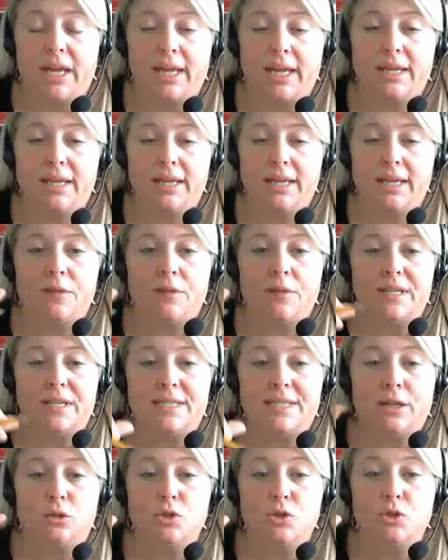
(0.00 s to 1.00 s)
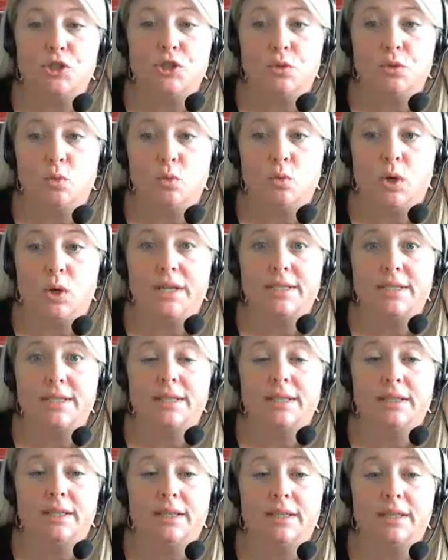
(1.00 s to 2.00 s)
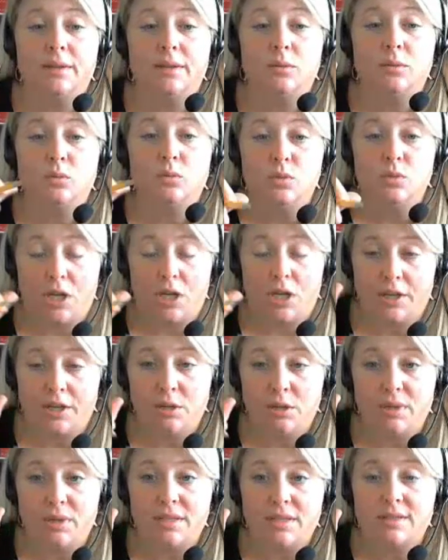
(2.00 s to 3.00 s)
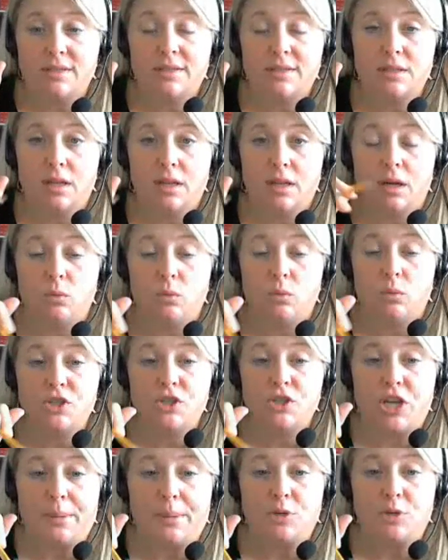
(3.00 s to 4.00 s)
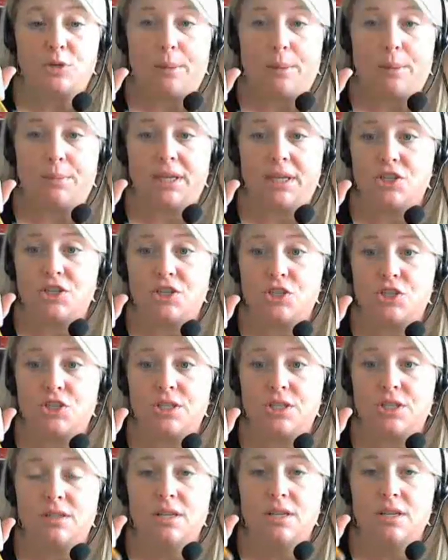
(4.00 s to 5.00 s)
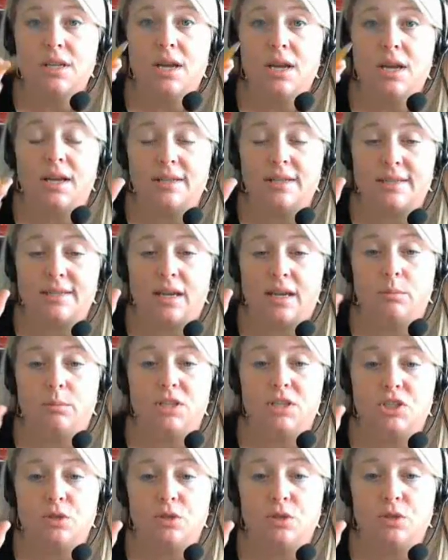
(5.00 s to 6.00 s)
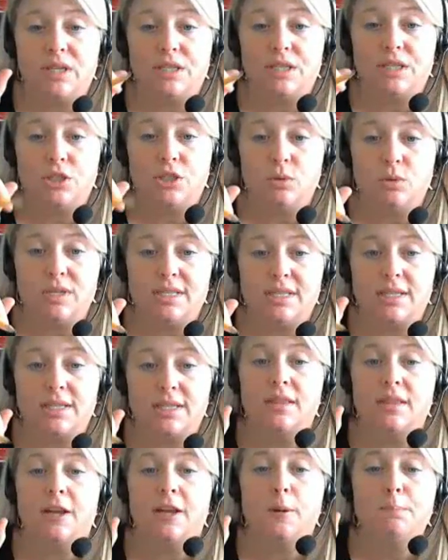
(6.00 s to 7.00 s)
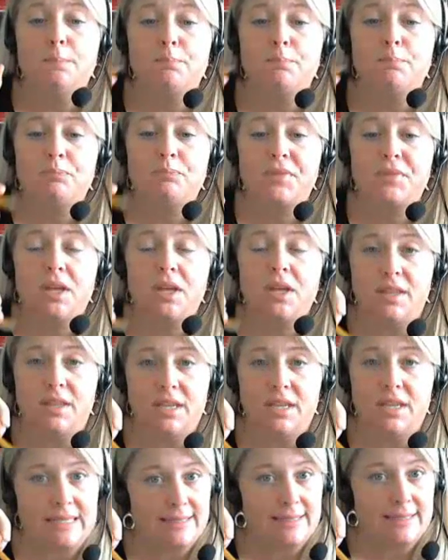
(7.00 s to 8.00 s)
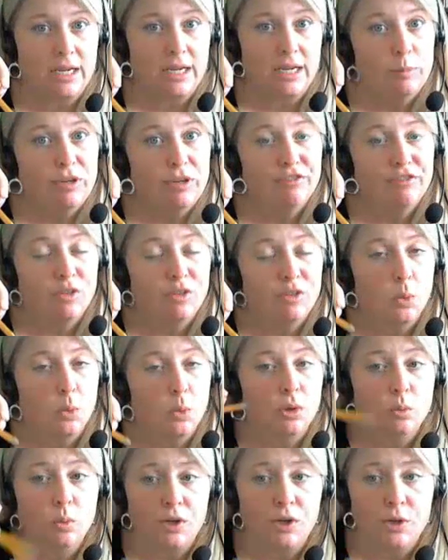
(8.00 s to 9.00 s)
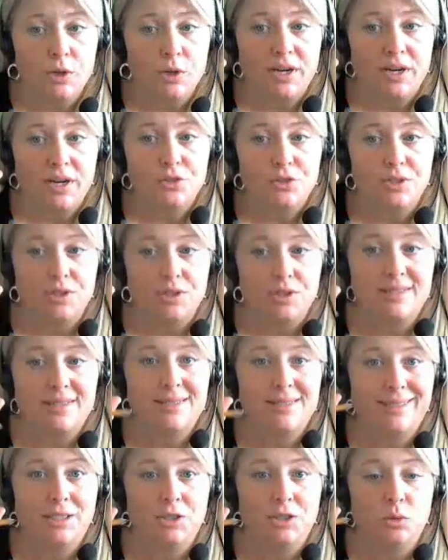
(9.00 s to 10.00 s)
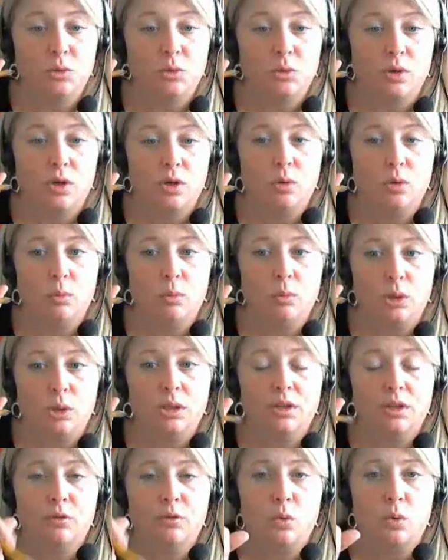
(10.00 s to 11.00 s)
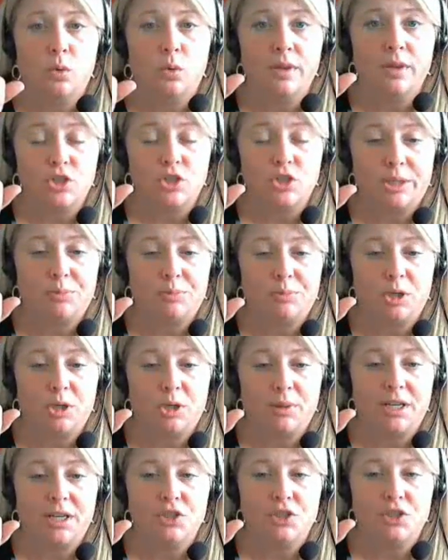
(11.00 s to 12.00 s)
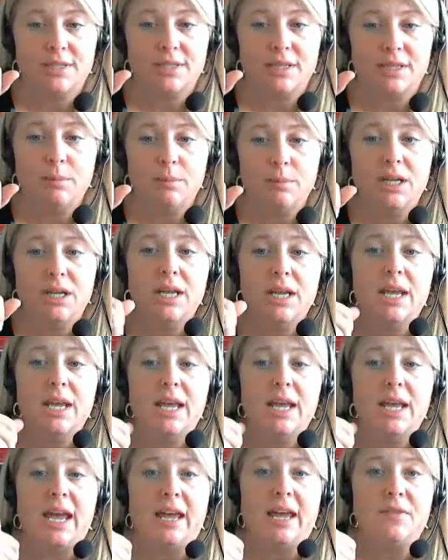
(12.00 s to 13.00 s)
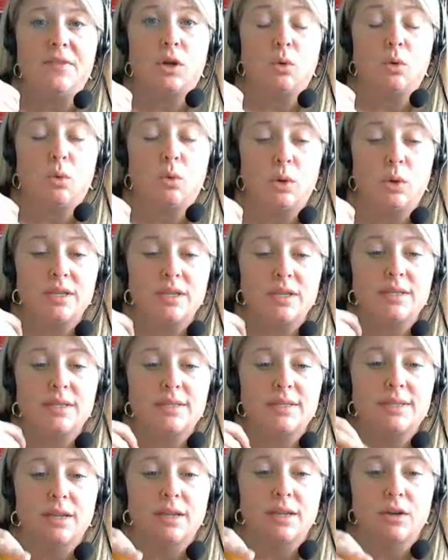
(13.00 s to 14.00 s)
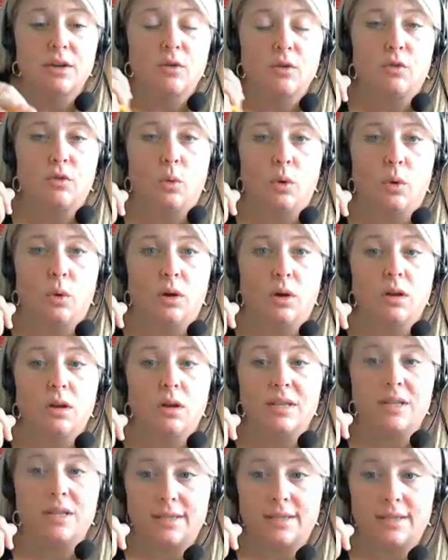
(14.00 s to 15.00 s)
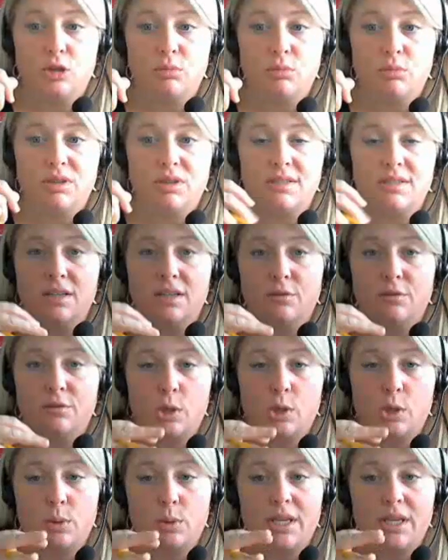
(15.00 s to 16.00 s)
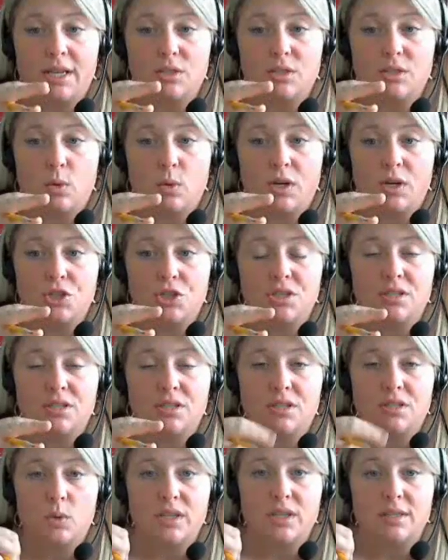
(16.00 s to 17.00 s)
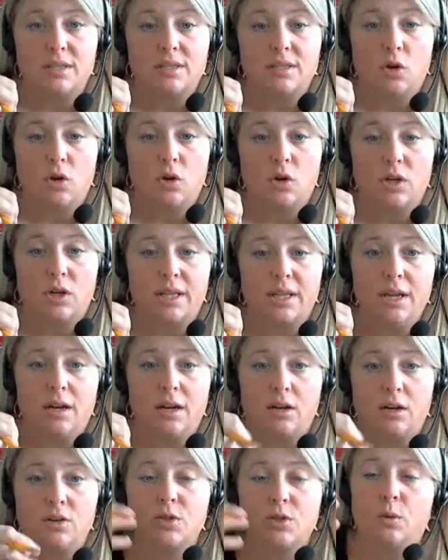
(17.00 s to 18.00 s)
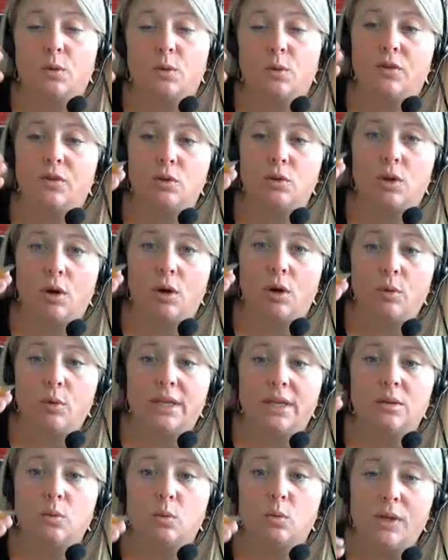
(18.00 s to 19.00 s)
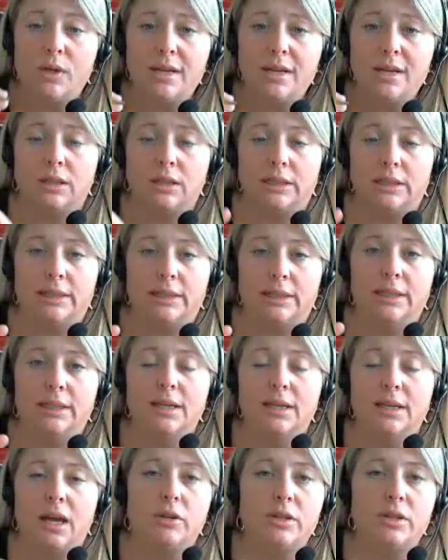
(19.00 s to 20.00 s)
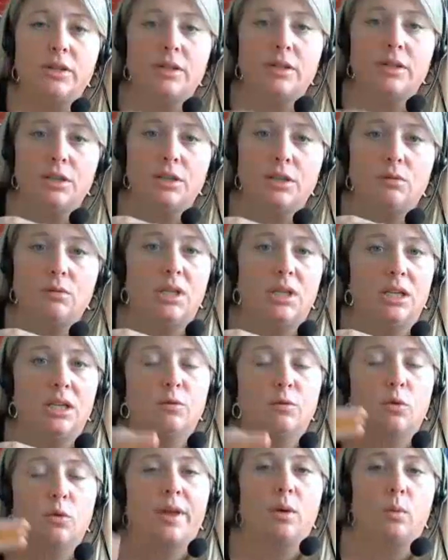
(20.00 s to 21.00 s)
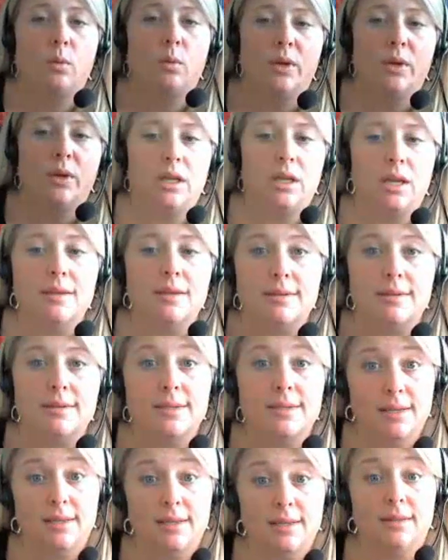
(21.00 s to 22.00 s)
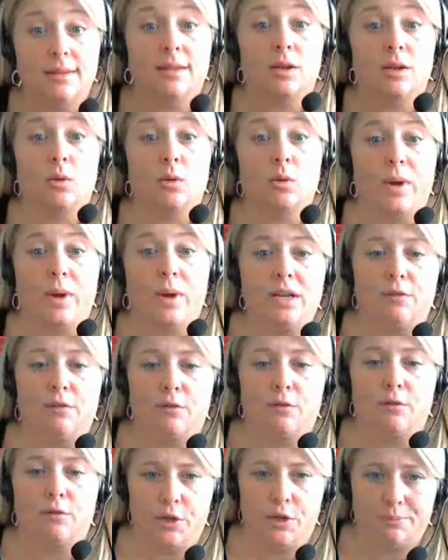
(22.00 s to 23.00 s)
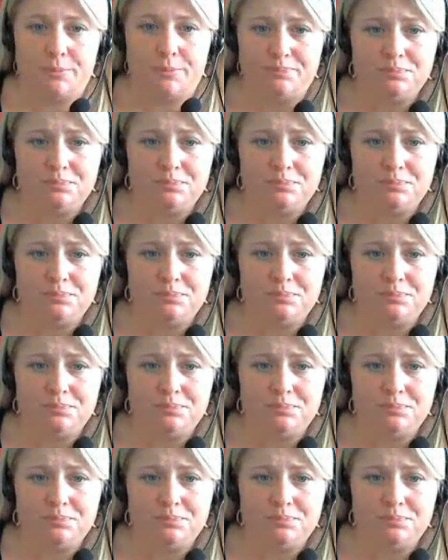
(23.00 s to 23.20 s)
handout that tells you what documents, what chapter application assignments you need to do is in there. The assignment folder where you actually stick your homework for the chapter application assignment, and the quiz for the syllabus and frequently asked questions quiz is already there. So if you go in weekly, everything you need for that week is sitting in there waiting for you.